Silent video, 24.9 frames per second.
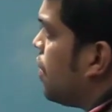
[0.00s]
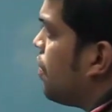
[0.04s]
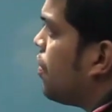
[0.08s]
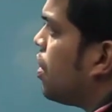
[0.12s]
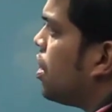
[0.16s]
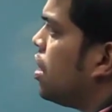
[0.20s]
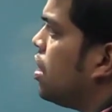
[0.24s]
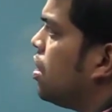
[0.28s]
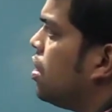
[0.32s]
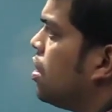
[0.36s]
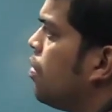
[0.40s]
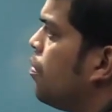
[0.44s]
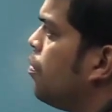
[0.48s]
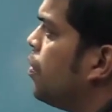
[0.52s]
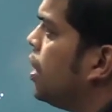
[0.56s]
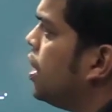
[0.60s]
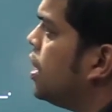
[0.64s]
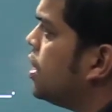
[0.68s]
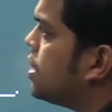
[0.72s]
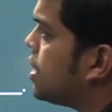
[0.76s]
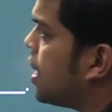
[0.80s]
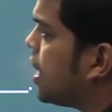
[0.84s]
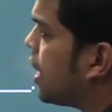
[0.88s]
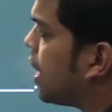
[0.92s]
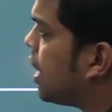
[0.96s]
in the
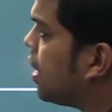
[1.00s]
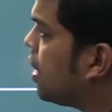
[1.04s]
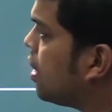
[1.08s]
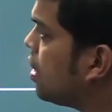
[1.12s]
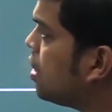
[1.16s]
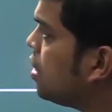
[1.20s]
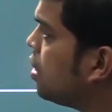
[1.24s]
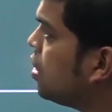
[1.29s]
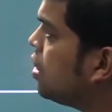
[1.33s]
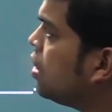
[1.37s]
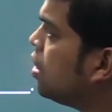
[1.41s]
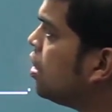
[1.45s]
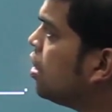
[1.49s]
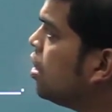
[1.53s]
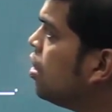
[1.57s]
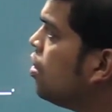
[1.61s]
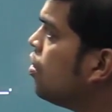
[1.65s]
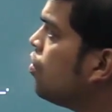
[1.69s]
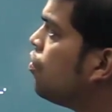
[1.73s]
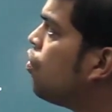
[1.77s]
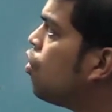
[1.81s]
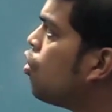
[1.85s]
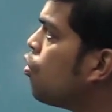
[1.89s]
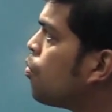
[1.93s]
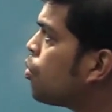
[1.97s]
millisecond.
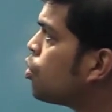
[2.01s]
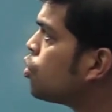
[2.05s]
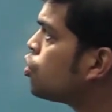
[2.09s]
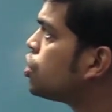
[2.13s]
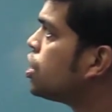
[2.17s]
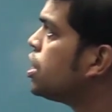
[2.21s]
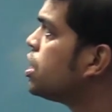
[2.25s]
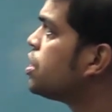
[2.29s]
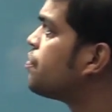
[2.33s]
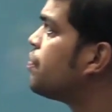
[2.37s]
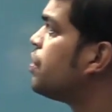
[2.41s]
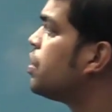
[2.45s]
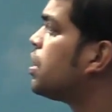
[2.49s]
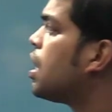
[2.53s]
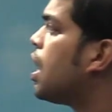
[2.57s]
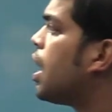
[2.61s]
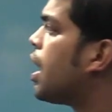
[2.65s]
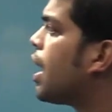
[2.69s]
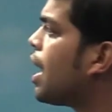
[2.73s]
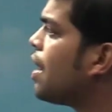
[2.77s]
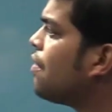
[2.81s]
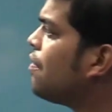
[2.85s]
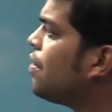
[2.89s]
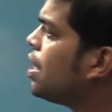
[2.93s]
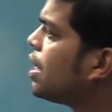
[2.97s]
4 processes with
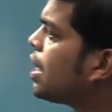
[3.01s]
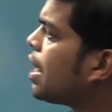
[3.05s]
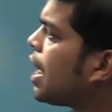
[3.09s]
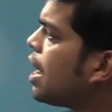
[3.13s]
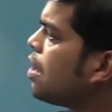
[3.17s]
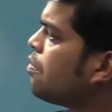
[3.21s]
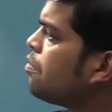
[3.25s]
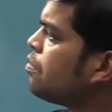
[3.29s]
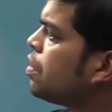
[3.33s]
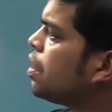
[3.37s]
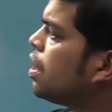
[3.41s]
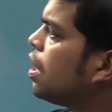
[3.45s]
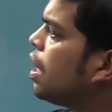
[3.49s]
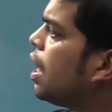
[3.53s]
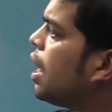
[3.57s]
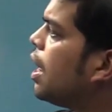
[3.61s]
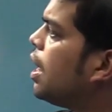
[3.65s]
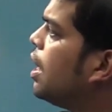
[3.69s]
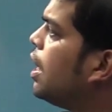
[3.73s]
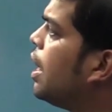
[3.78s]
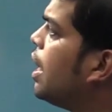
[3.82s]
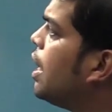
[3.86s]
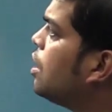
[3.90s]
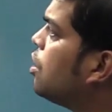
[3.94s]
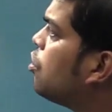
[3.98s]
arrival time and
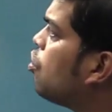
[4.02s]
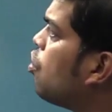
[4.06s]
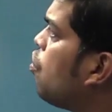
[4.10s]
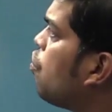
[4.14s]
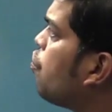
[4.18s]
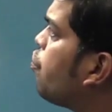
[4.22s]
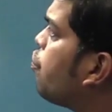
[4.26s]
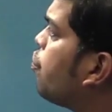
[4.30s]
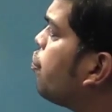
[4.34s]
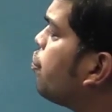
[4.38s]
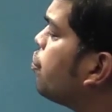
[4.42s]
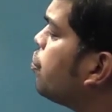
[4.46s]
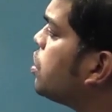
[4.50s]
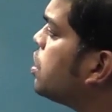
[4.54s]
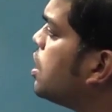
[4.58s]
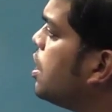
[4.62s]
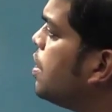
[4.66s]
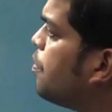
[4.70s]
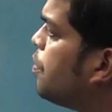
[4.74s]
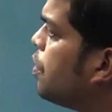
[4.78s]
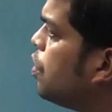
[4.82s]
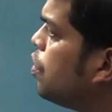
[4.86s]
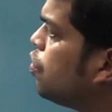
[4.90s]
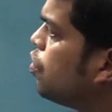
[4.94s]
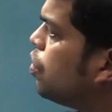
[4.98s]
length of
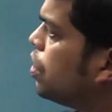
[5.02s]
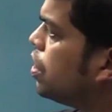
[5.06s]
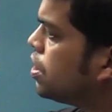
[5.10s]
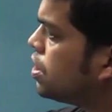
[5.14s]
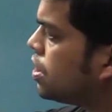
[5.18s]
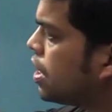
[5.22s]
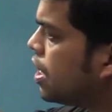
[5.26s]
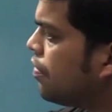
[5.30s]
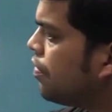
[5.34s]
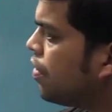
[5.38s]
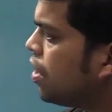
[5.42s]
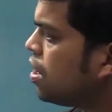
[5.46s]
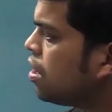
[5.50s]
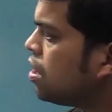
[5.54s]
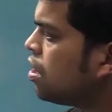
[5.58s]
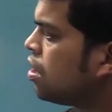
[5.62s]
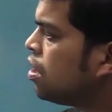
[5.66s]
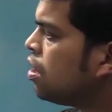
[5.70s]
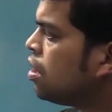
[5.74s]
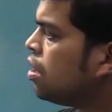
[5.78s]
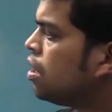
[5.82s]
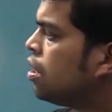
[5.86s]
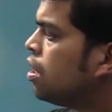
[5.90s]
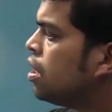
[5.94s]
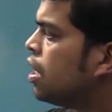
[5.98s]
CPU is given.
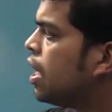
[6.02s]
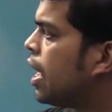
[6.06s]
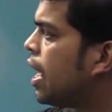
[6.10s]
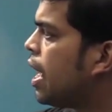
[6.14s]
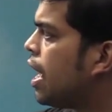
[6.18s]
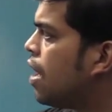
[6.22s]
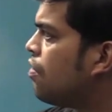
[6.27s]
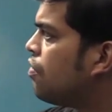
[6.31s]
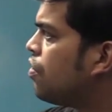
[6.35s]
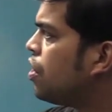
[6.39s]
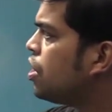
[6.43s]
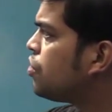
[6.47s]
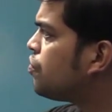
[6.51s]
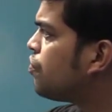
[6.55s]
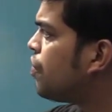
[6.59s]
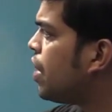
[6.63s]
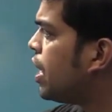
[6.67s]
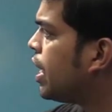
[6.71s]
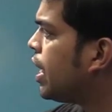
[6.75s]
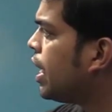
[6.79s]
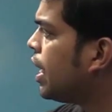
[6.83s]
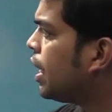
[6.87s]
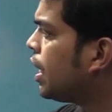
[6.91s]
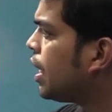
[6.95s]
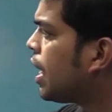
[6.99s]
Average
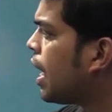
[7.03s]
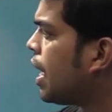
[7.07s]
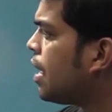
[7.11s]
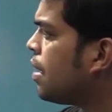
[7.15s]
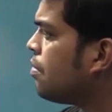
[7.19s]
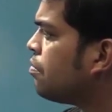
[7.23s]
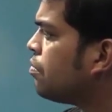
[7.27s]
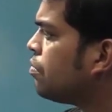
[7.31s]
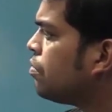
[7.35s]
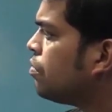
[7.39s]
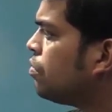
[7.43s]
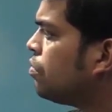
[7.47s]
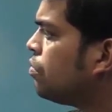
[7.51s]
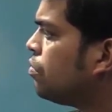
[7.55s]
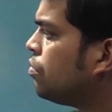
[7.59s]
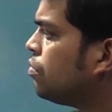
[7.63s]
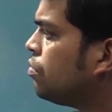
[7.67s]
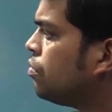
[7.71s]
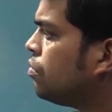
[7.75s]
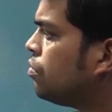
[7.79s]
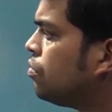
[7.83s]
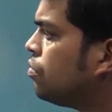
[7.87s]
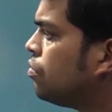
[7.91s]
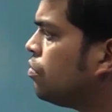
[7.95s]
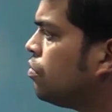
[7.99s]
waiting time
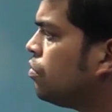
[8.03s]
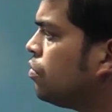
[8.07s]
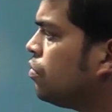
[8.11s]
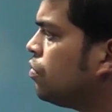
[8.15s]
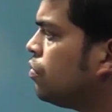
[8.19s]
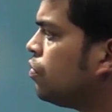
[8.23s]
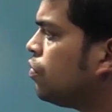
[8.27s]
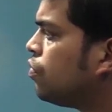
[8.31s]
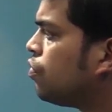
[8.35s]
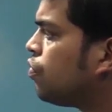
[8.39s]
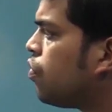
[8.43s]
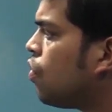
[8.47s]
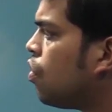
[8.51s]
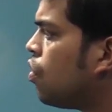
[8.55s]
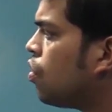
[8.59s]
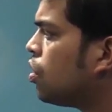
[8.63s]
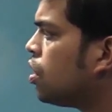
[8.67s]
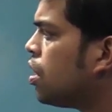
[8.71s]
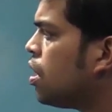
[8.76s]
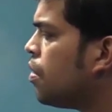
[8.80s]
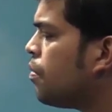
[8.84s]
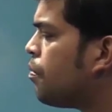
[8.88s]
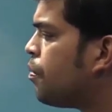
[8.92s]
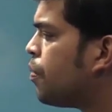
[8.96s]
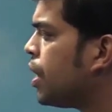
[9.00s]
for
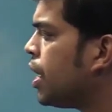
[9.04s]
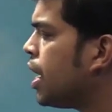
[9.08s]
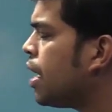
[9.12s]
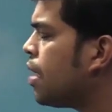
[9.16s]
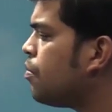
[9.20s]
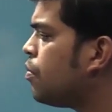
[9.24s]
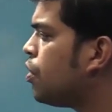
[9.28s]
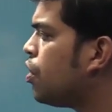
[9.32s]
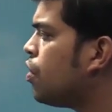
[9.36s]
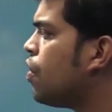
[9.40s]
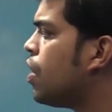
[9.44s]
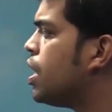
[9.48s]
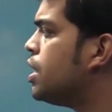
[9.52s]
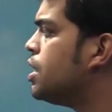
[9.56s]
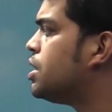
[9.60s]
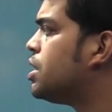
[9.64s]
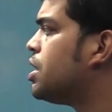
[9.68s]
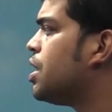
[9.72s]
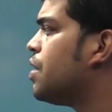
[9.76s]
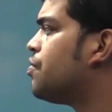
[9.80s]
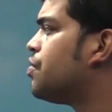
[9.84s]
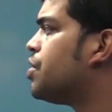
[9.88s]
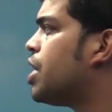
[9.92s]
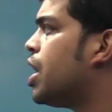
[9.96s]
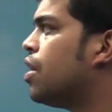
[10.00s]
the preemptive
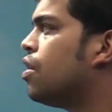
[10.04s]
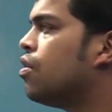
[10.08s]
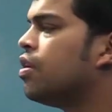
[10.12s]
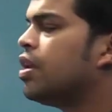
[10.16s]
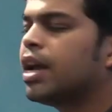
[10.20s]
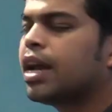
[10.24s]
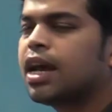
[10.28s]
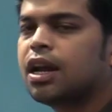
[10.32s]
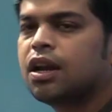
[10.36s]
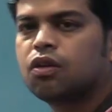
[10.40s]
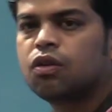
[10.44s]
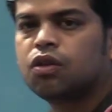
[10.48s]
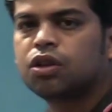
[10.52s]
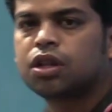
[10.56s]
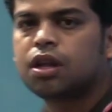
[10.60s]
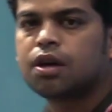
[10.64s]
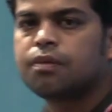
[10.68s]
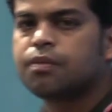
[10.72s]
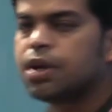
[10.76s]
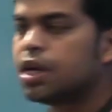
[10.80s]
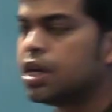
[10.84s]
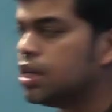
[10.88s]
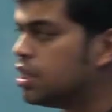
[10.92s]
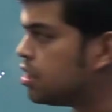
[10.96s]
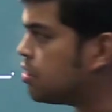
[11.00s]
SJF scheduling algorithm
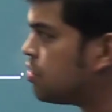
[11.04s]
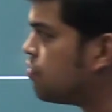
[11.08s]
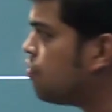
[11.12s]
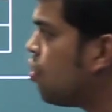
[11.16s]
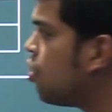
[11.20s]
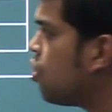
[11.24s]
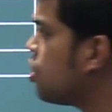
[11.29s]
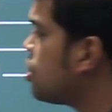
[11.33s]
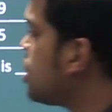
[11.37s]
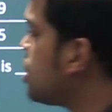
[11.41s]
is, what is the